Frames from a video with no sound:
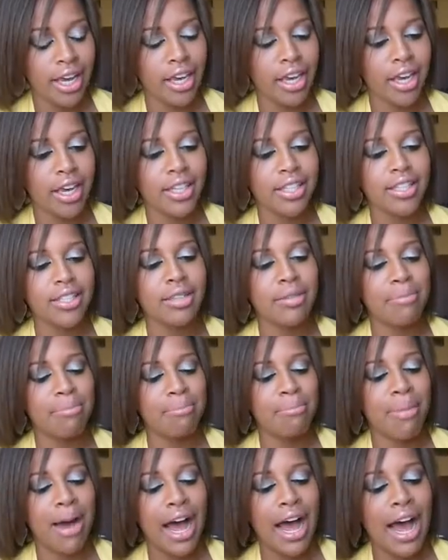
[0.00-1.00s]
is
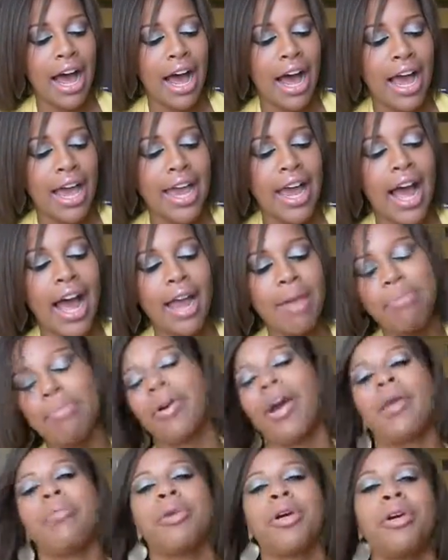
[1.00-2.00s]
my eye
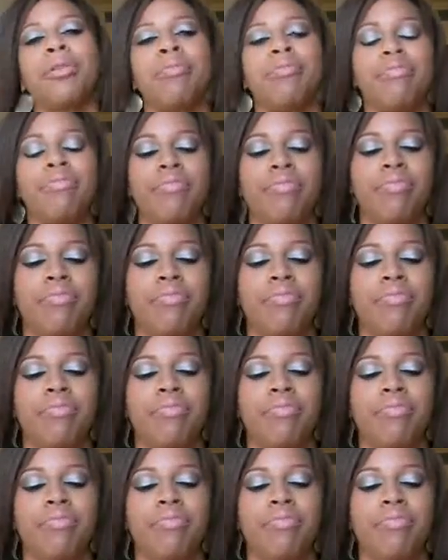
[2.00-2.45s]
primer.